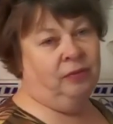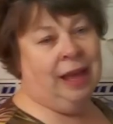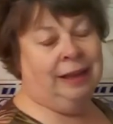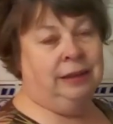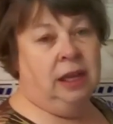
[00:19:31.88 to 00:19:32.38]

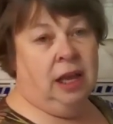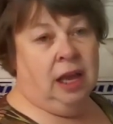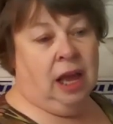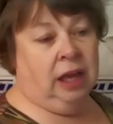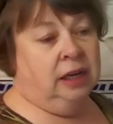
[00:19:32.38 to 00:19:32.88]
fan,
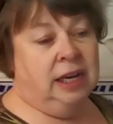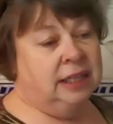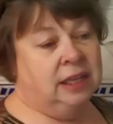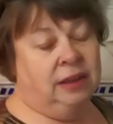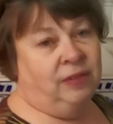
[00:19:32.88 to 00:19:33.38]
and
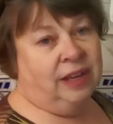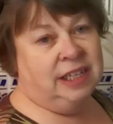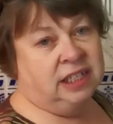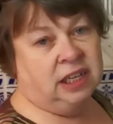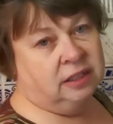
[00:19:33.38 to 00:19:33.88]
unless I find
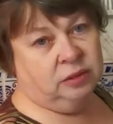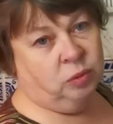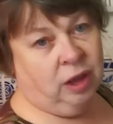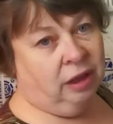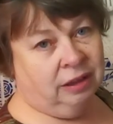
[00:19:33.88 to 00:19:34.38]
it doesn't
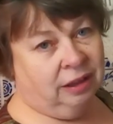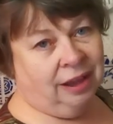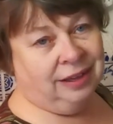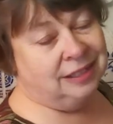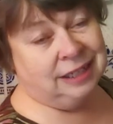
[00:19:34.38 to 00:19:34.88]
work,
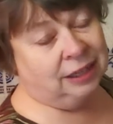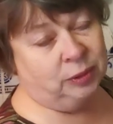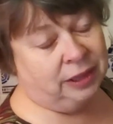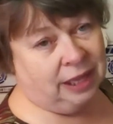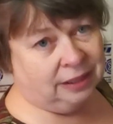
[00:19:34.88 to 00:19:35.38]
I stick
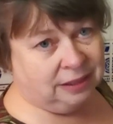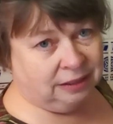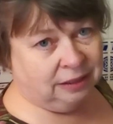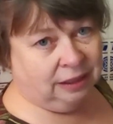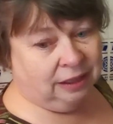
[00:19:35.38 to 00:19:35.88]
with that.